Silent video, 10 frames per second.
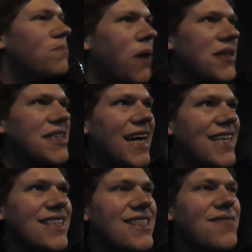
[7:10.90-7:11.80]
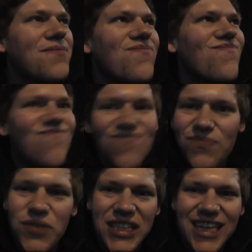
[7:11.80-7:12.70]
podcast,
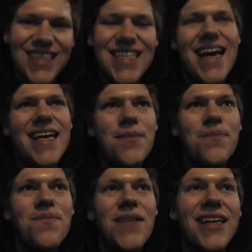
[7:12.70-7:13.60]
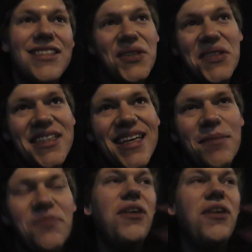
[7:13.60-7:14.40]
which has a name, and it's a good name.